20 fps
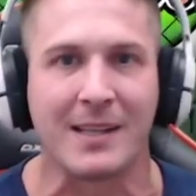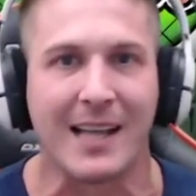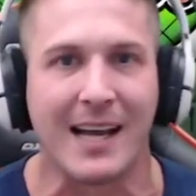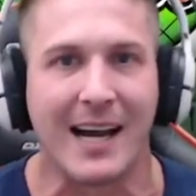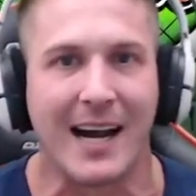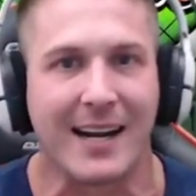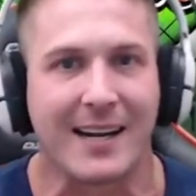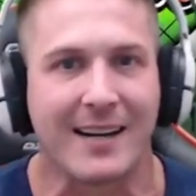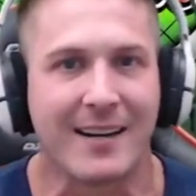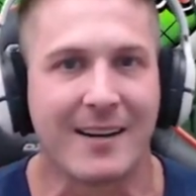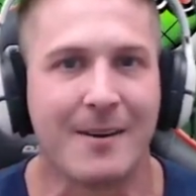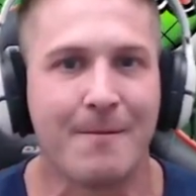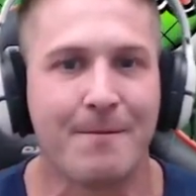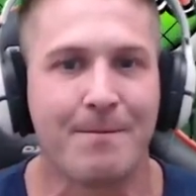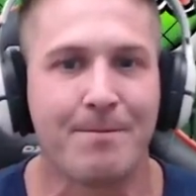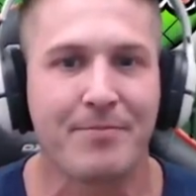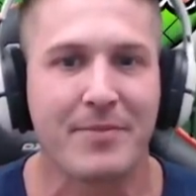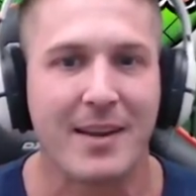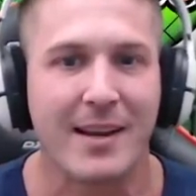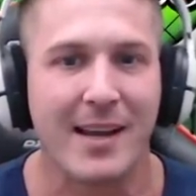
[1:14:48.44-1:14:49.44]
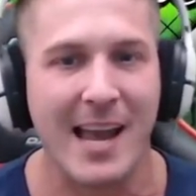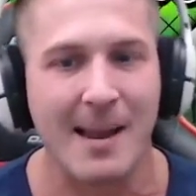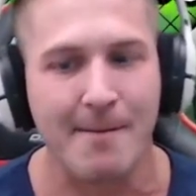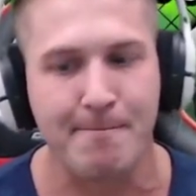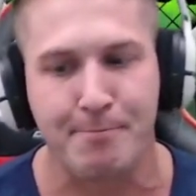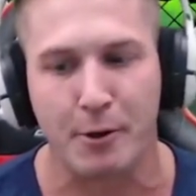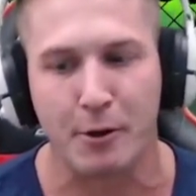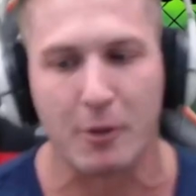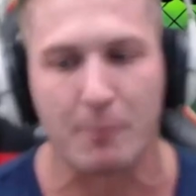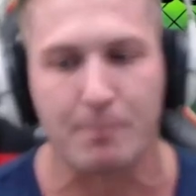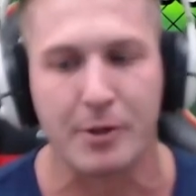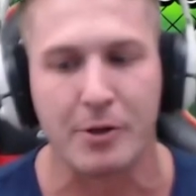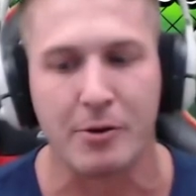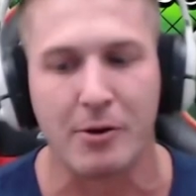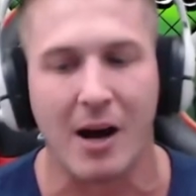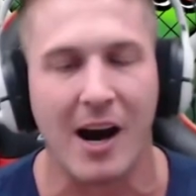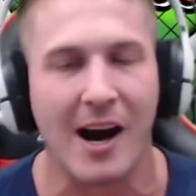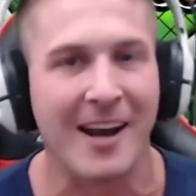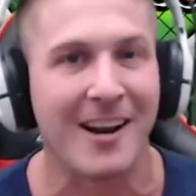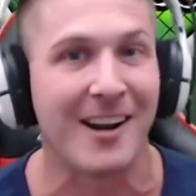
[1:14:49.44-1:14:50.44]
luck, and pulled
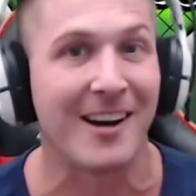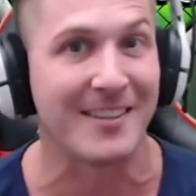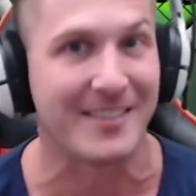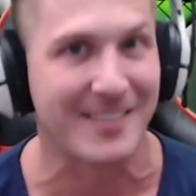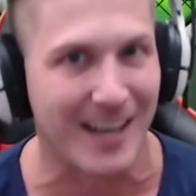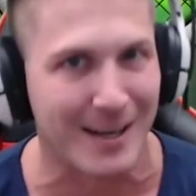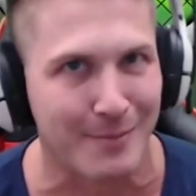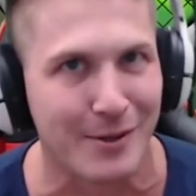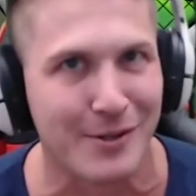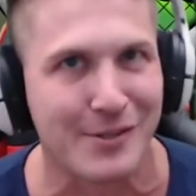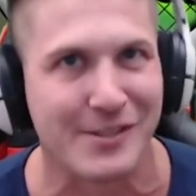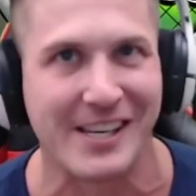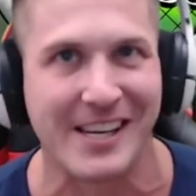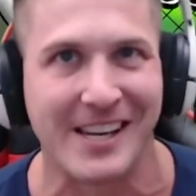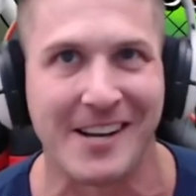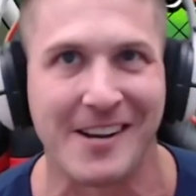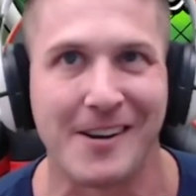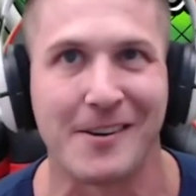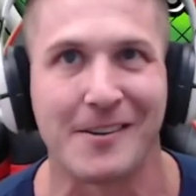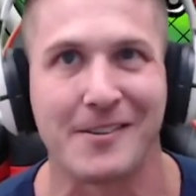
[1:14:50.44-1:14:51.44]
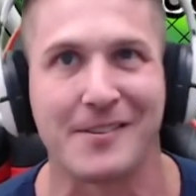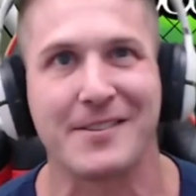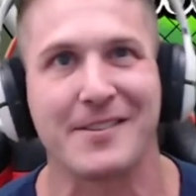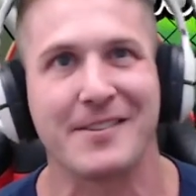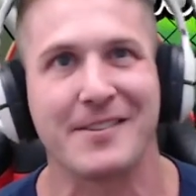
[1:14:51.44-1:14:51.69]
Buhan on double Xenos.